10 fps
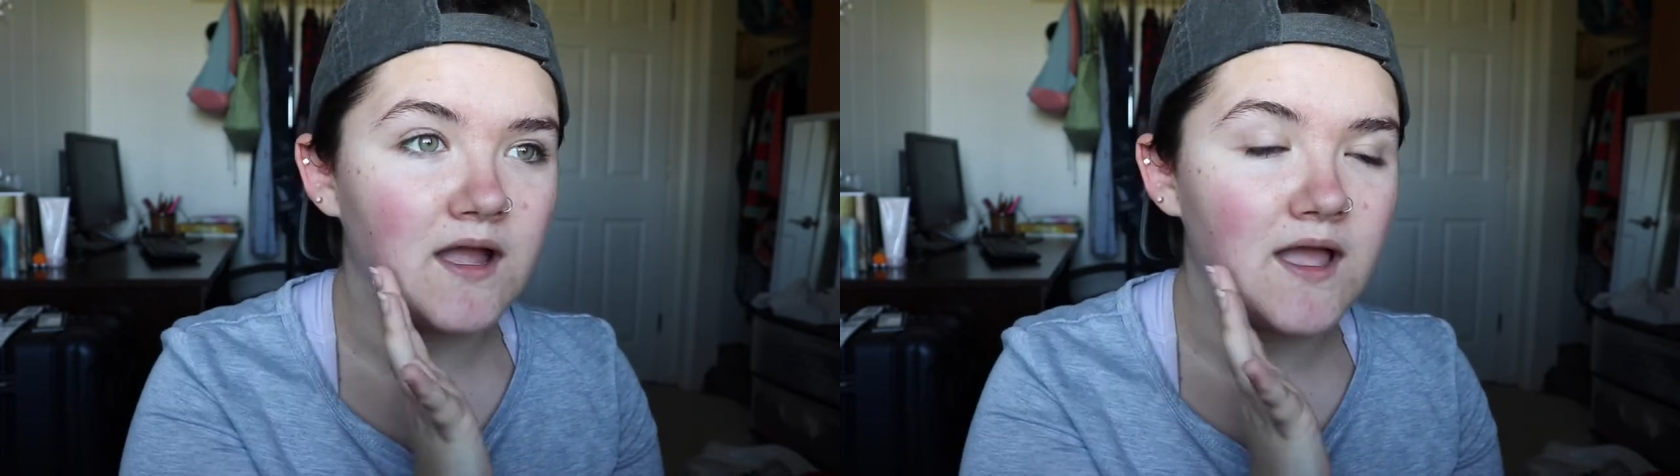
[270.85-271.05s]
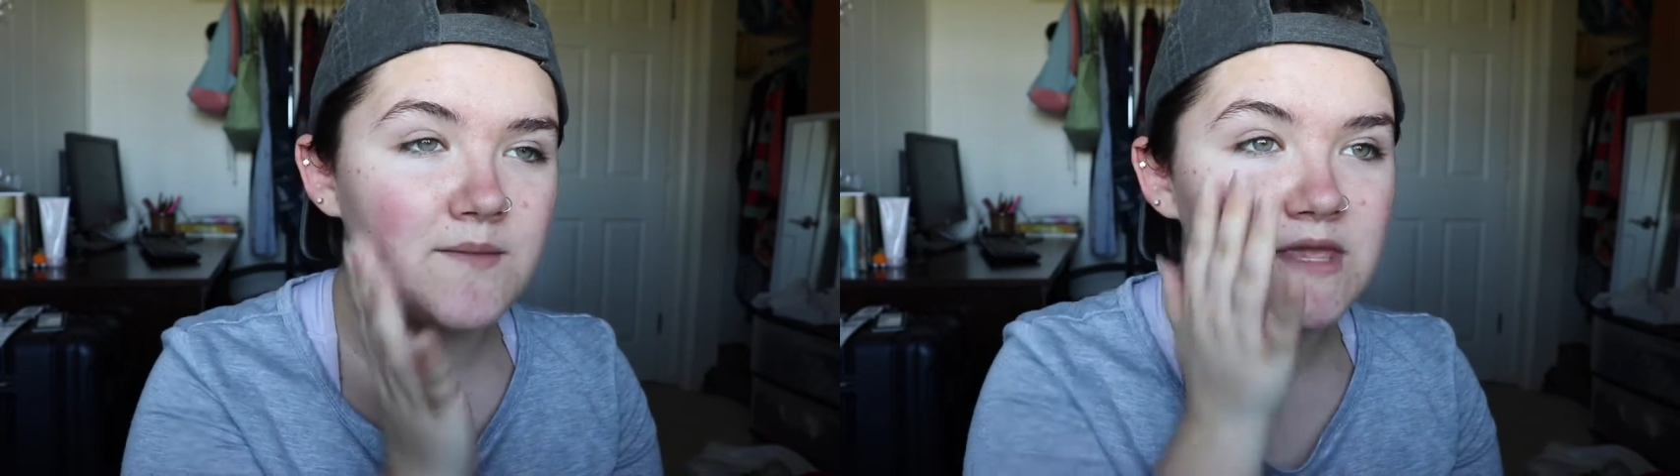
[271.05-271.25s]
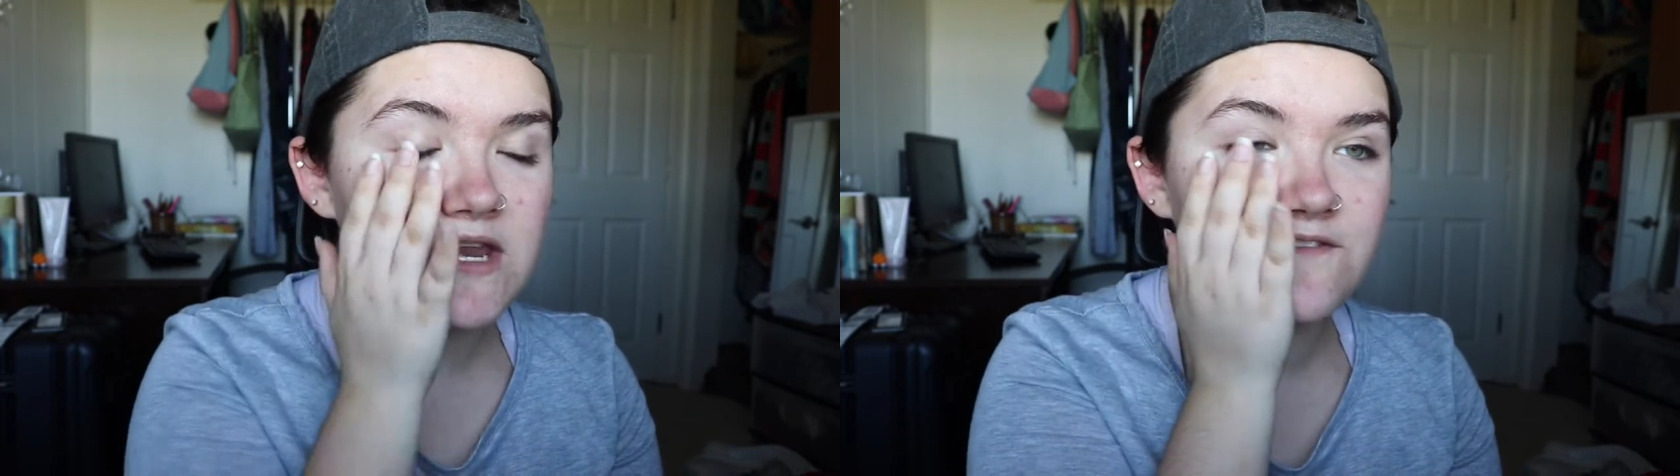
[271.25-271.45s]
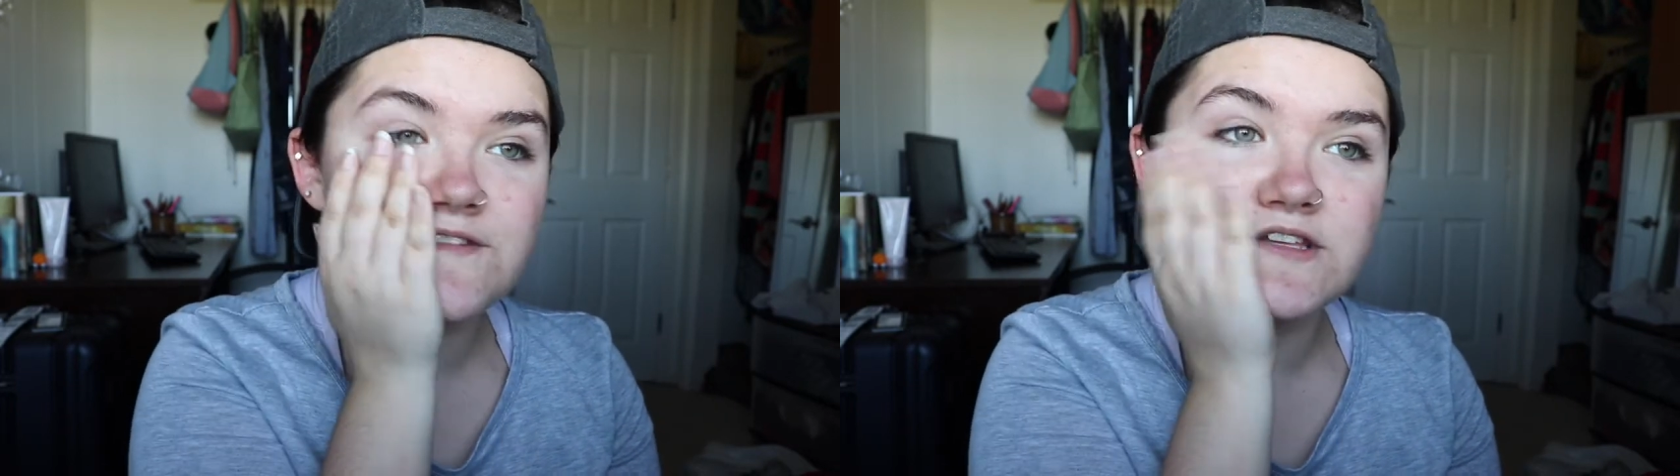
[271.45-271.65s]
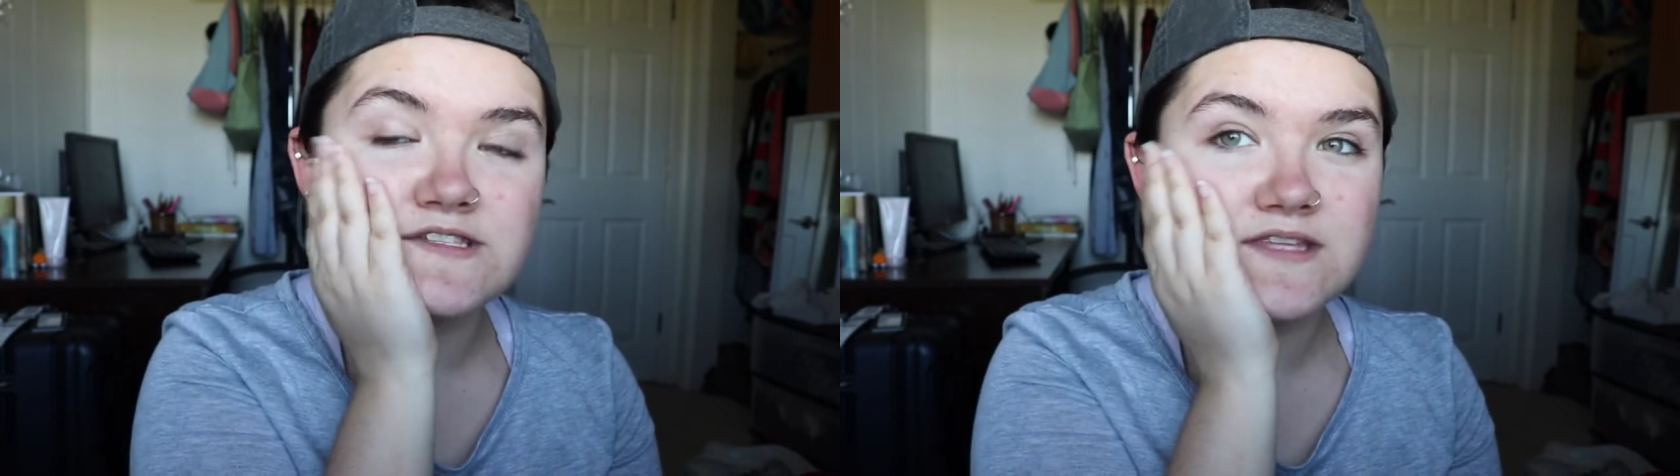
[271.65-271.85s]
I mean, it
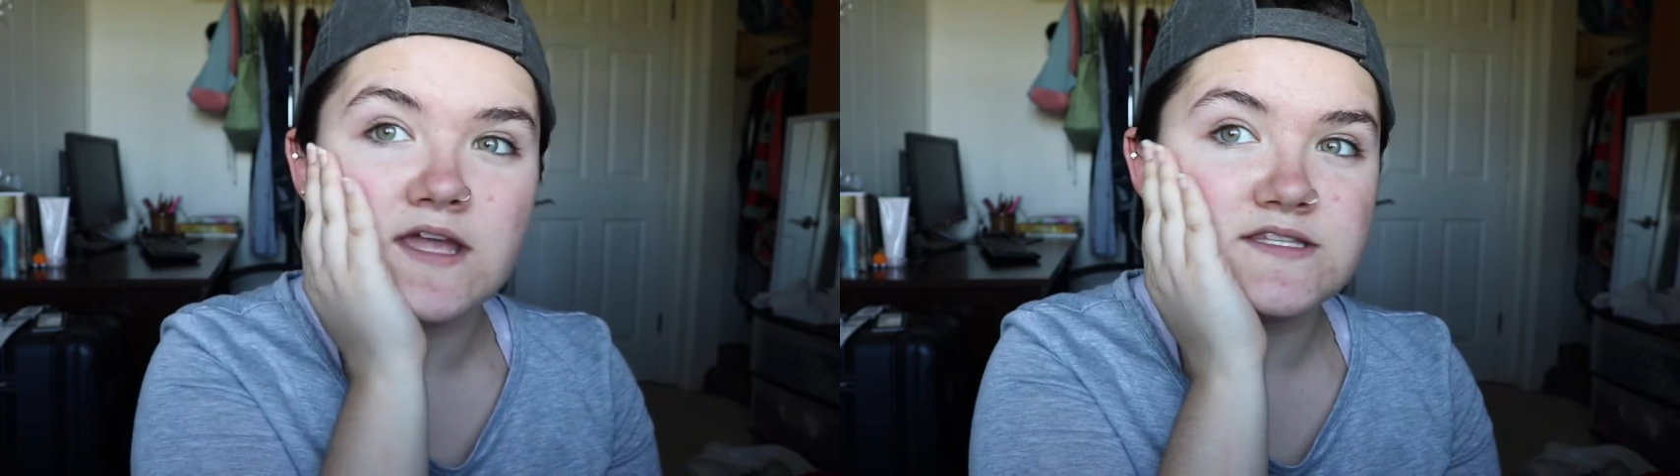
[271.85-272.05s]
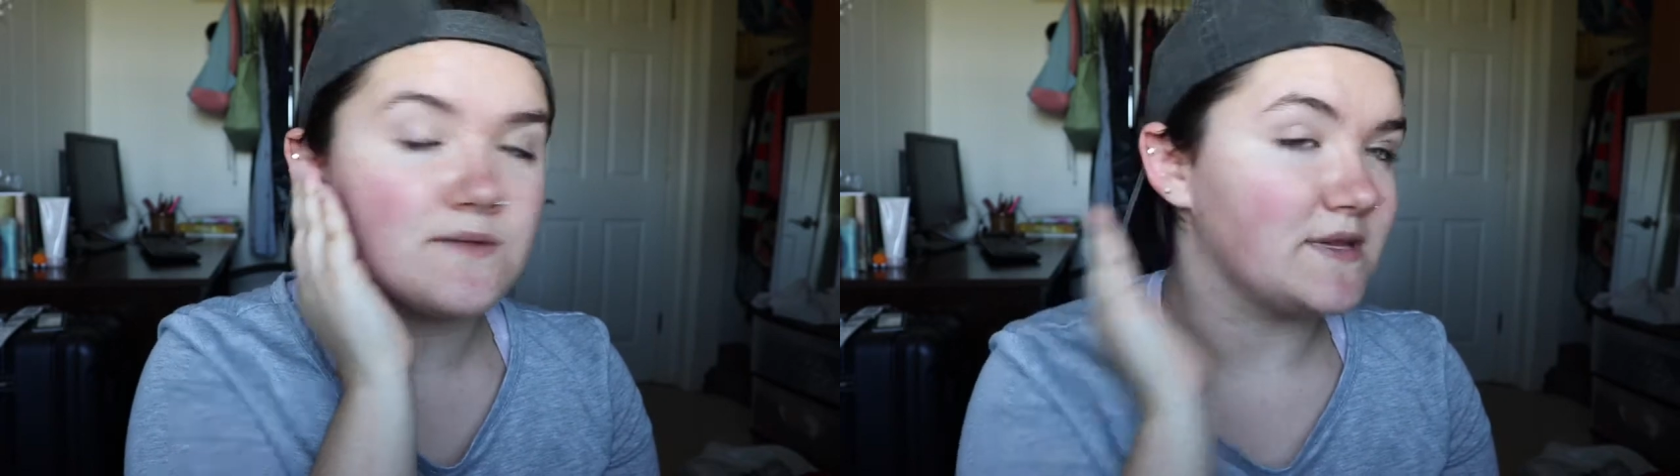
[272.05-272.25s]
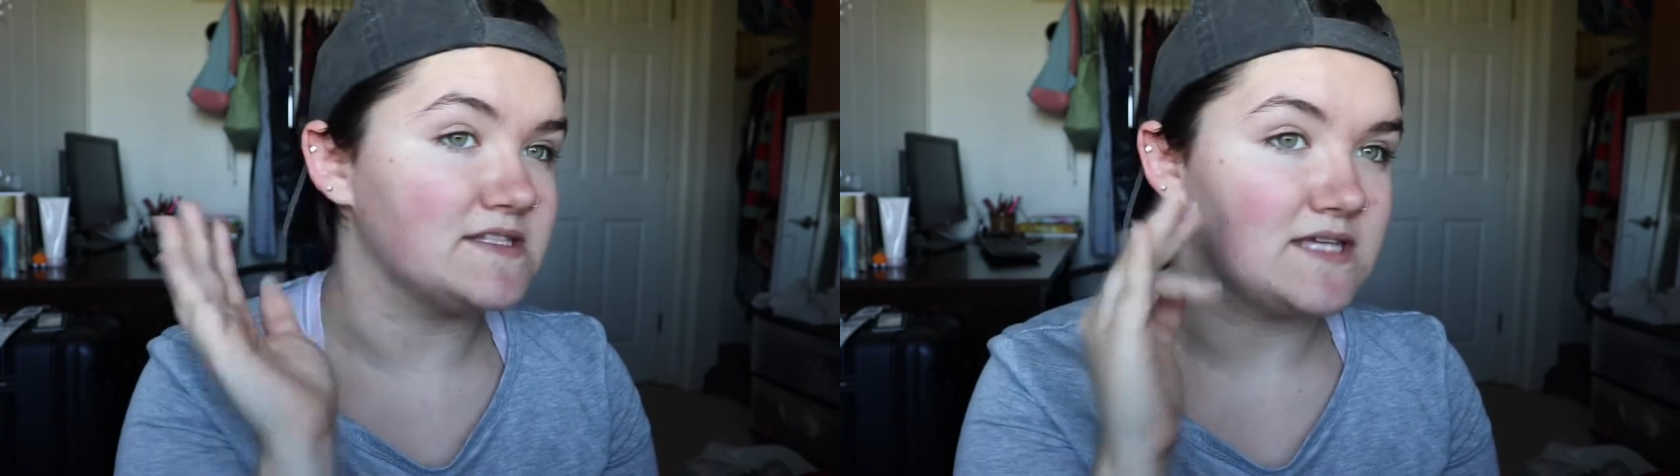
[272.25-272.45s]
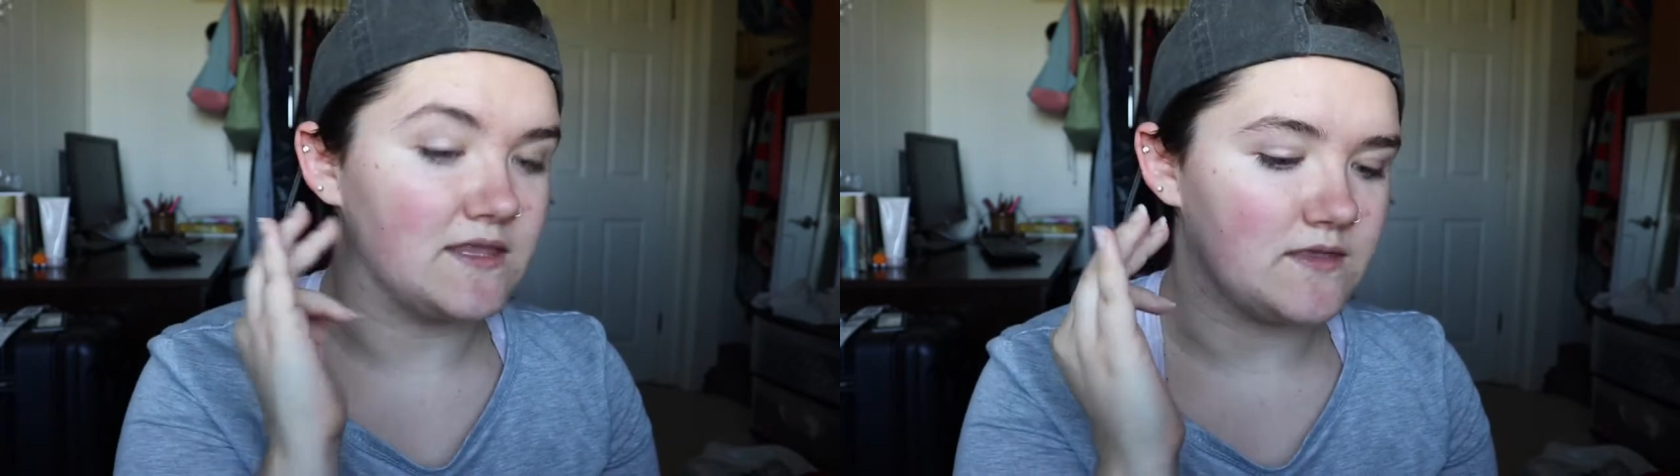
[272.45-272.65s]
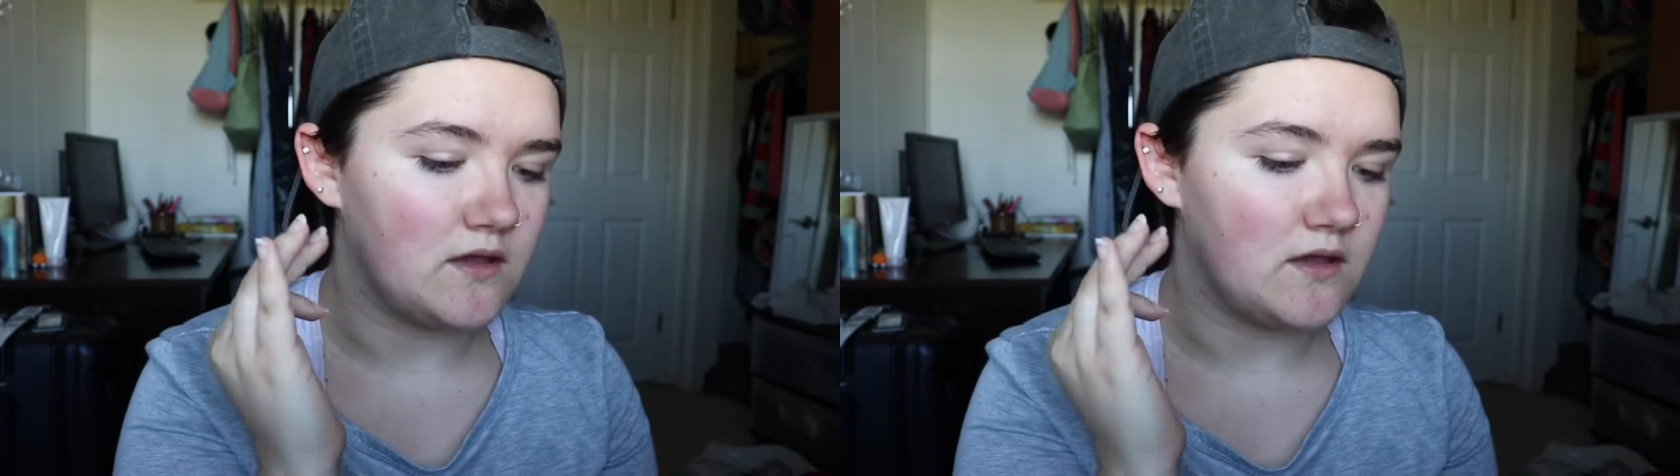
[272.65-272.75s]
feels nice on my skin